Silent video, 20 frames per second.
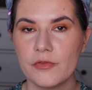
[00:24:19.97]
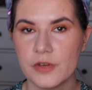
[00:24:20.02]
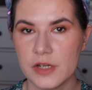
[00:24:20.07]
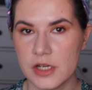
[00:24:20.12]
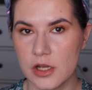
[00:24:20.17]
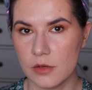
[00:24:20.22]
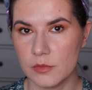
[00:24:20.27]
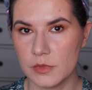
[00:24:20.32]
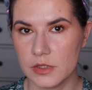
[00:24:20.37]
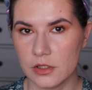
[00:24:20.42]

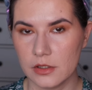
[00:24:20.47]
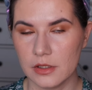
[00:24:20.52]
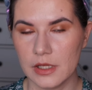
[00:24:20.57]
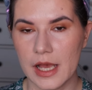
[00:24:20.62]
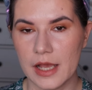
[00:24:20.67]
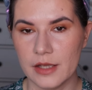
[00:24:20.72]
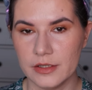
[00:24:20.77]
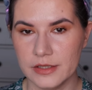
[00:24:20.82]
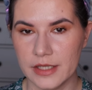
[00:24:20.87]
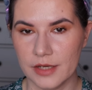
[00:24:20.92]
phenomenal.
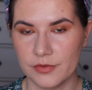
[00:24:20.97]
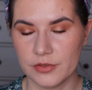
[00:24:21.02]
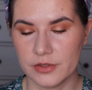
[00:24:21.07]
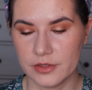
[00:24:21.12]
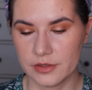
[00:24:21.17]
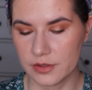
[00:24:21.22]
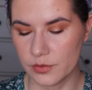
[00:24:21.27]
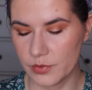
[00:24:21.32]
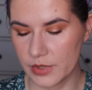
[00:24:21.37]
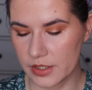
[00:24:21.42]
I
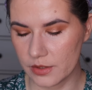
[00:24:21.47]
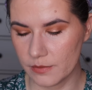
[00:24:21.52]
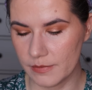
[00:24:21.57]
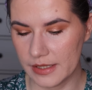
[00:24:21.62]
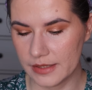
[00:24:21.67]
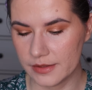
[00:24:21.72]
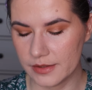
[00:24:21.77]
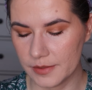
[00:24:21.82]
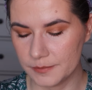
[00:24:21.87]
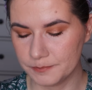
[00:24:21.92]
definitely
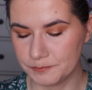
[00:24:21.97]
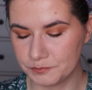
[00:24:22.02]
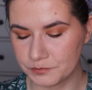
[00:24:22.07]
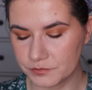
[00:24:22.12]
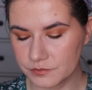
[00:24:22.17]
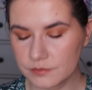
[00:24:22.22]
recommend them.